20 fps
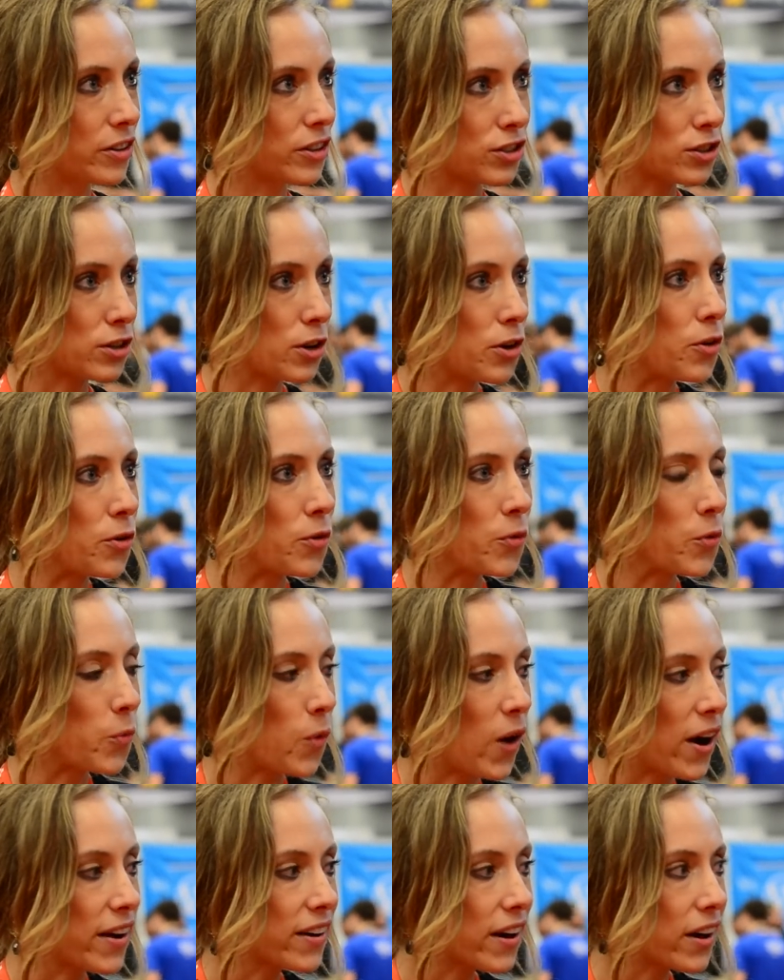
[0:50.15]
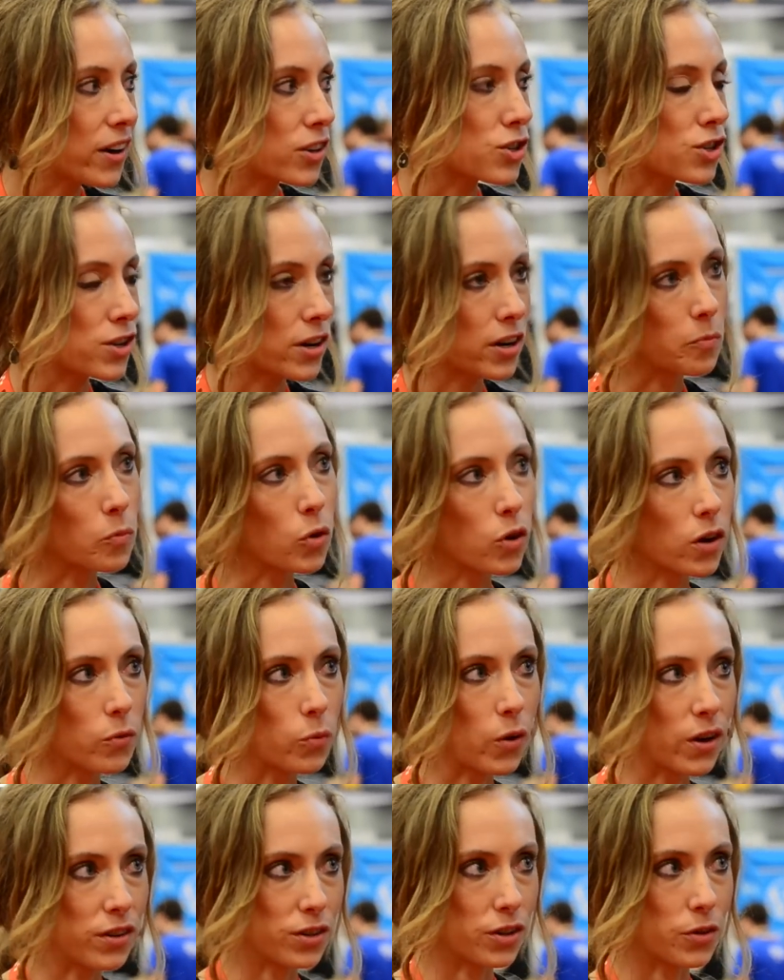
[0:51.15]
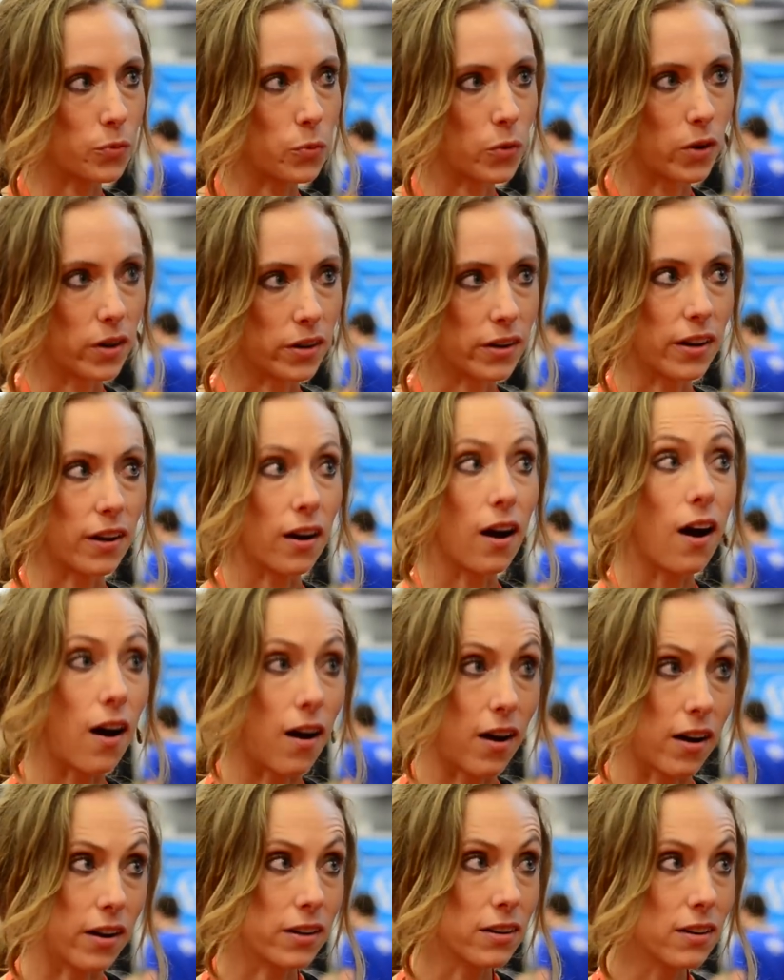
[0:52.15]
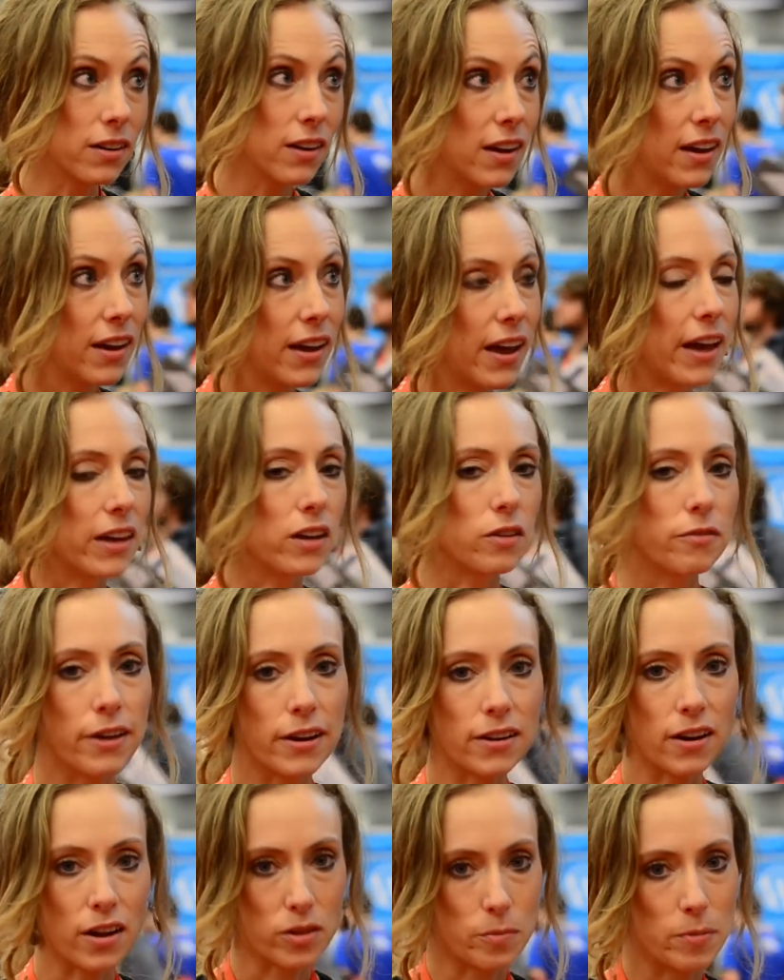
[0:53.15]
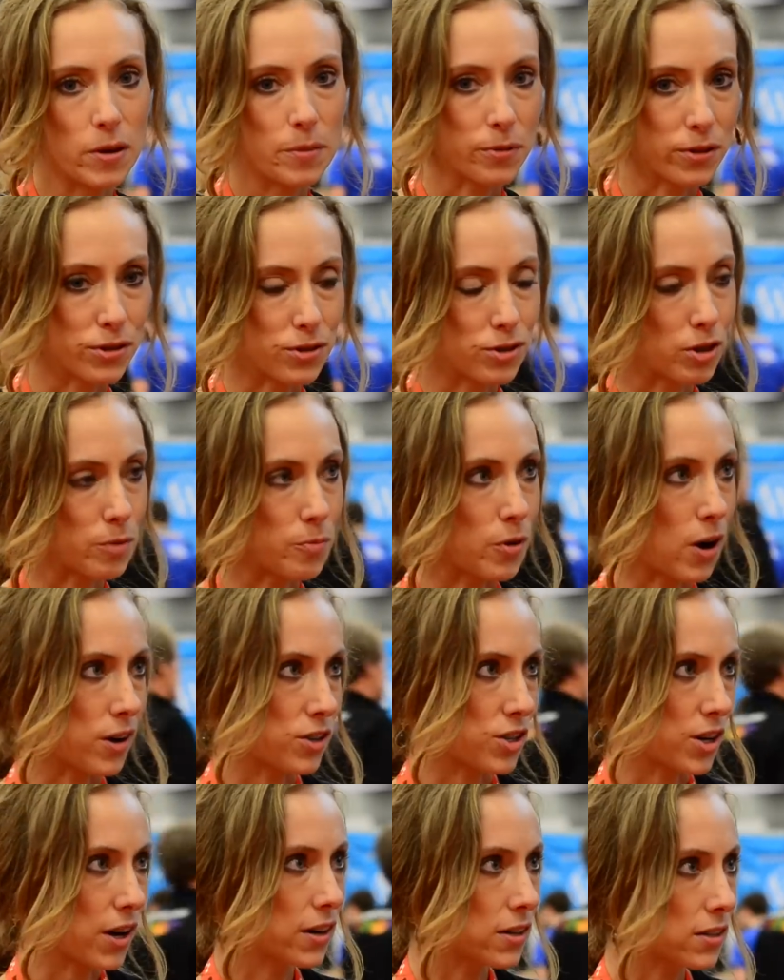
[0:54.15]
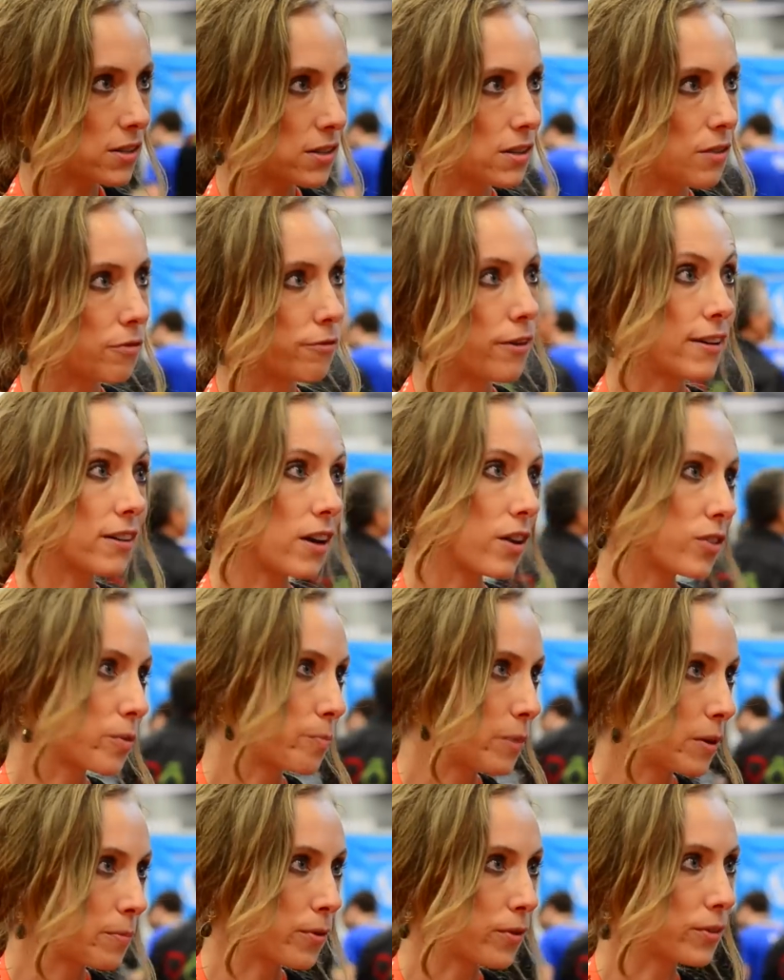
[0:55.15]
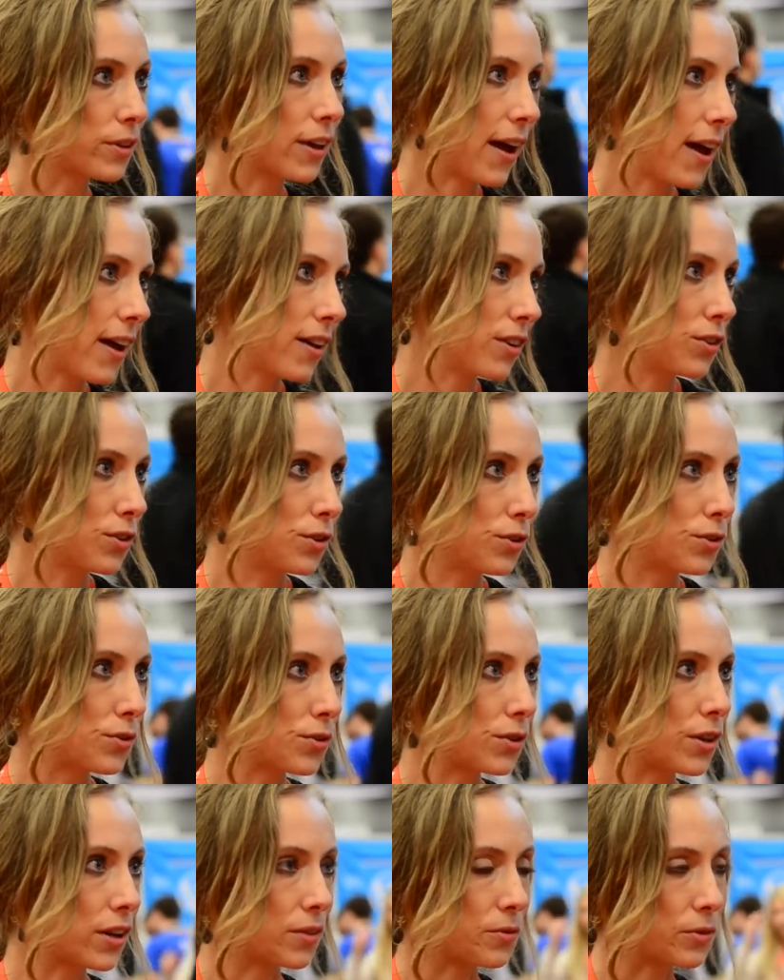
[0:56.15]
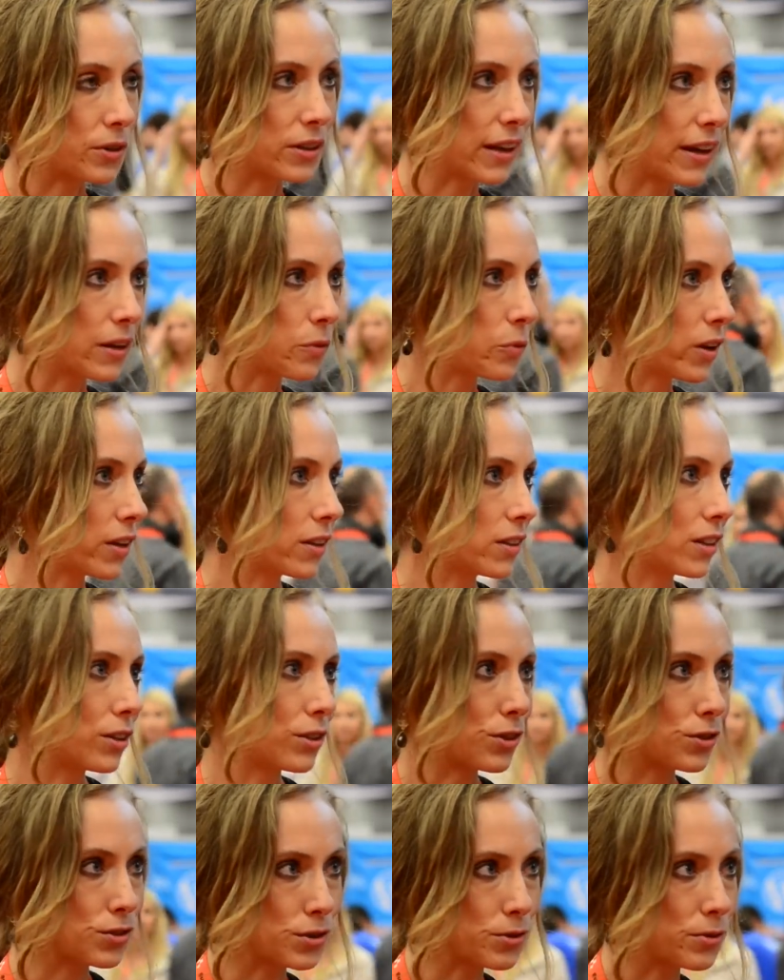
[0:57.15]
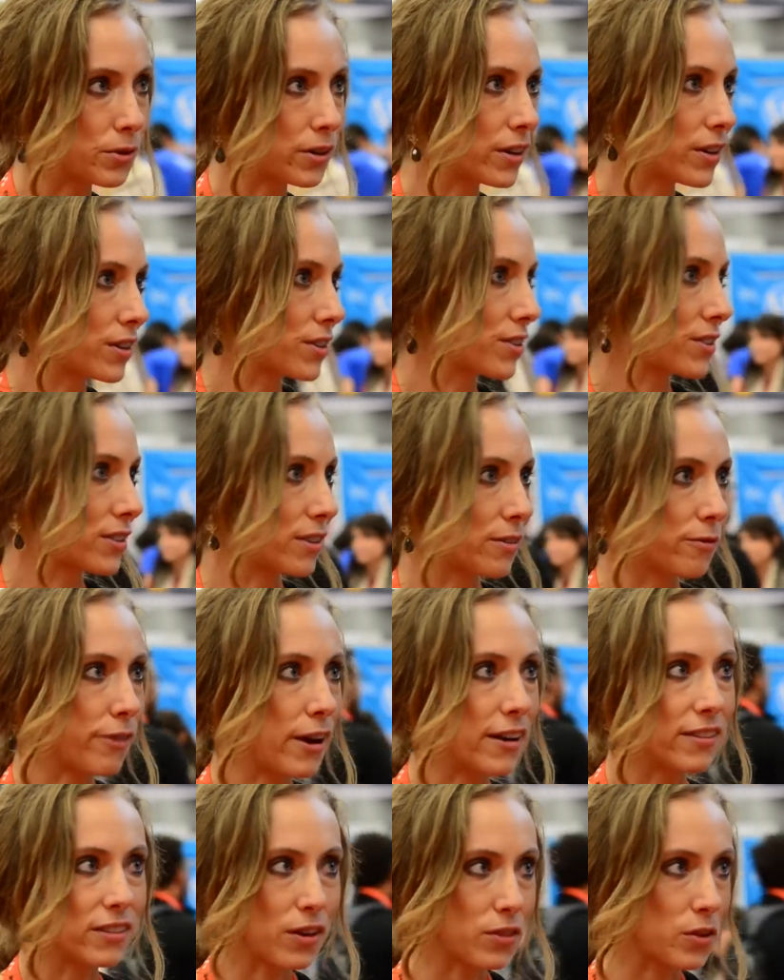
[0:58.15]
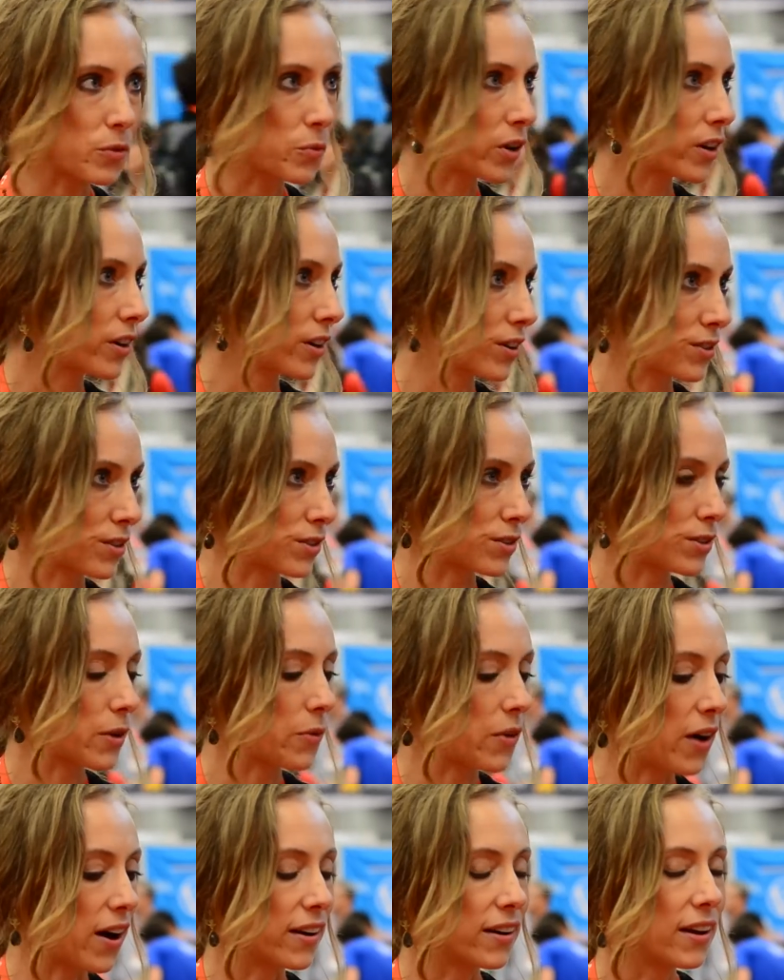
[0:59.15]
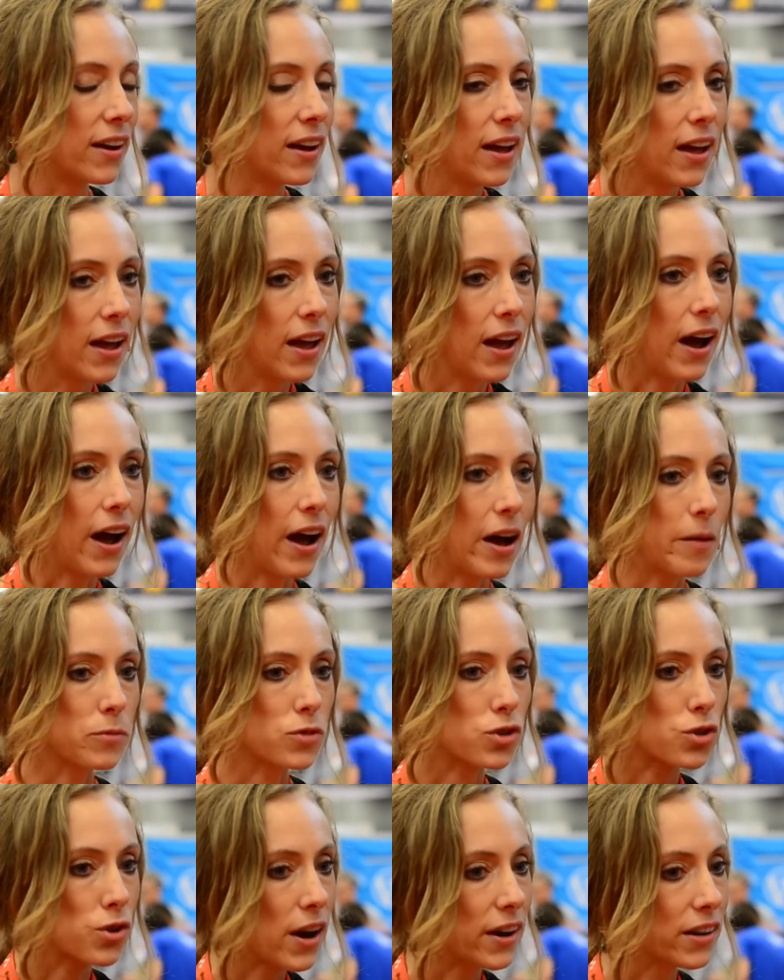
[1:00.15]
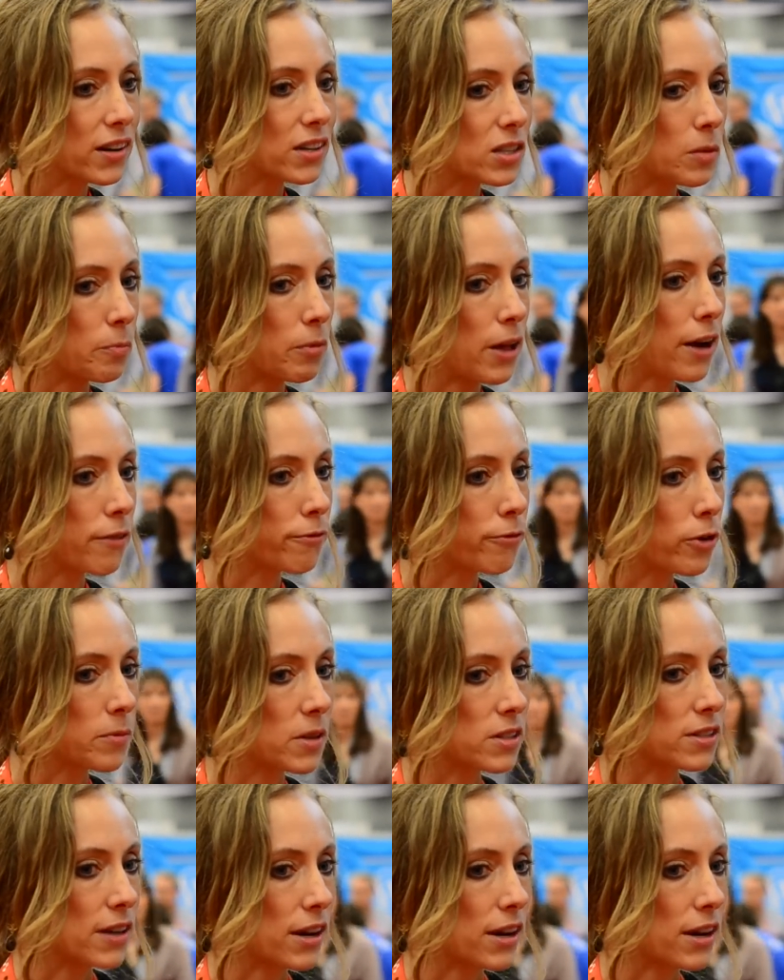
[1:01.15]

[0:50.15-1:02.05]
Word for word: So, why not share more of what you're working on and invite other people into your projects. Find other people that you can relate with that are doers and find the other workers and so on. Um, Tracky is a platform that's